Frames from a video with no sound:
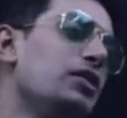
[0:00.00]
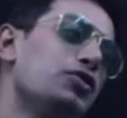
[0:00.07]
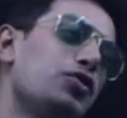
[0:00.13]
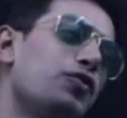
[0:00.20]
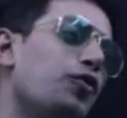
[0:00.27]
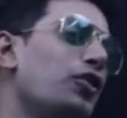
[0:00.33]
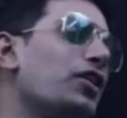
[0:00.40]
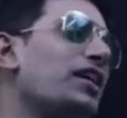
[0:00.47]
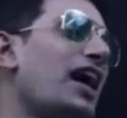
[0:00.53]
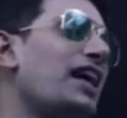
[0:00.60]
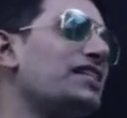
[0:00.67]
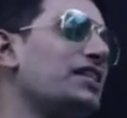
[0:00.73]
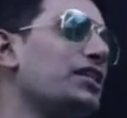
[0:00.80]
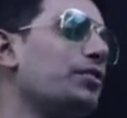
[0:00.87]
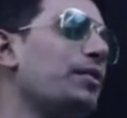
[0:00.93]
So for a
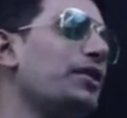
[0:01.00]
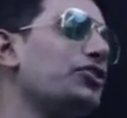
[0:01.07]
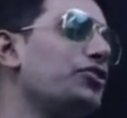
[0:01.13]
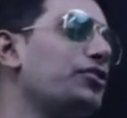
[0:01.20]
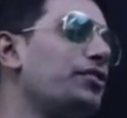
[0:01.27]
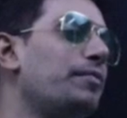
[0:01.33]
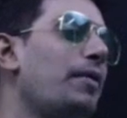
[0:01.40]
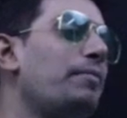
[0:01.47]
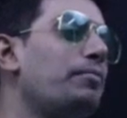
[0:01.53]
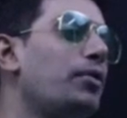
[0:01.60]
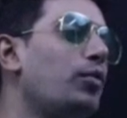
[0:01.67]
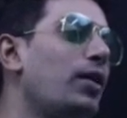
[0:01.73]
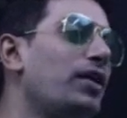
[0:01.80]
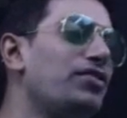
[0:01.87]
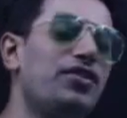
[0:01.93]
gas equation,
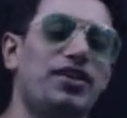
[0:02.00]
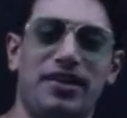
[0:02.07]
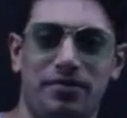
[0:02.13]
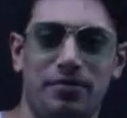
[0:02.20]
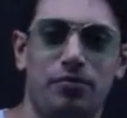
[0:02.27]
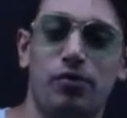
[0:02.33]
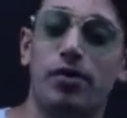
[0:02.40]
remember one thing.